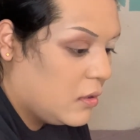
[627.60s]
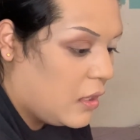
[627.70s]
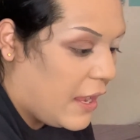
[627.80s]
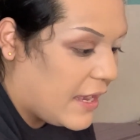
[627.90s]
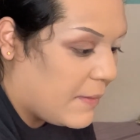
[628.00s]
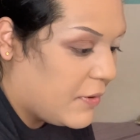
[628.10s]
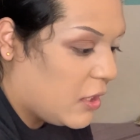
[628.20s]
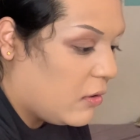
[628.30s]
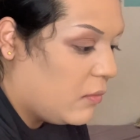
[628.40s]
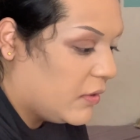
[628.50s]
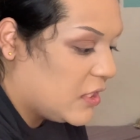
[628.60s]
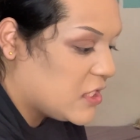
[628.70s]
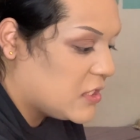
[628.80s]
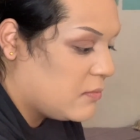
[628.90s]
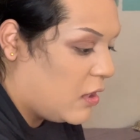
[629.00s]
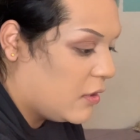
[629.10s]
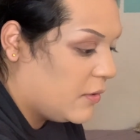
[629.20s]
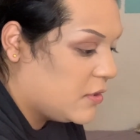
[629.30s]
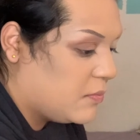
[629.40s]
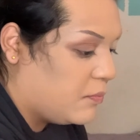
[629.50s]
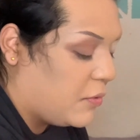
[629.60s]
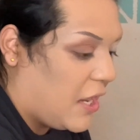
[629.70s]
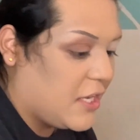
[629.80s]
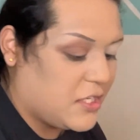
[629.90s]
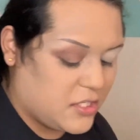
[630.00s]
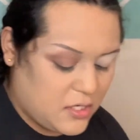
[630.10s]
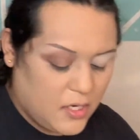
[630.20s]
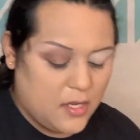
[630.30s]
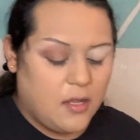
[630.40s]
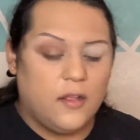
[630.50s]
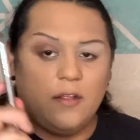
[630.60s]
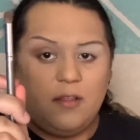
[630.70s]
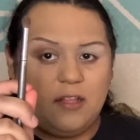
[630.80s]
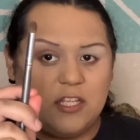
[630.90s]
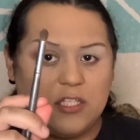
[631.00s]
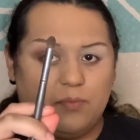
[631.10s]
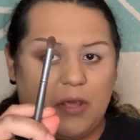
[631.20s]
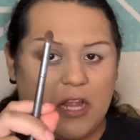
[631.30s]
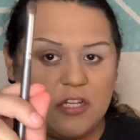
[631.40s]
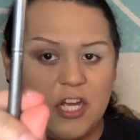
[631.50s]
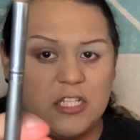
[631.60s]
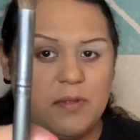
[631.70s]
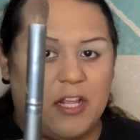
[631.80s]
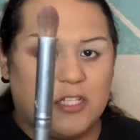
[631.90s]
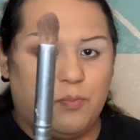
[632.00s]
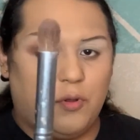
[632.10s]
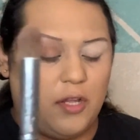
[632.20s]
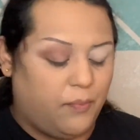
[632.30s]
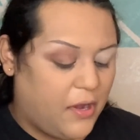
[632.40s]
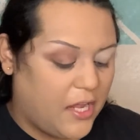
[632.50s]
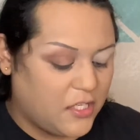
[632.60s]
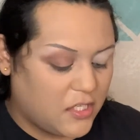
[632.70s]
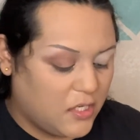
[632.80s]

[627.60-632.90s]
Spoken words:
And I'm going to go in with this smaller brush, like this BH Cosmetics bullet brush.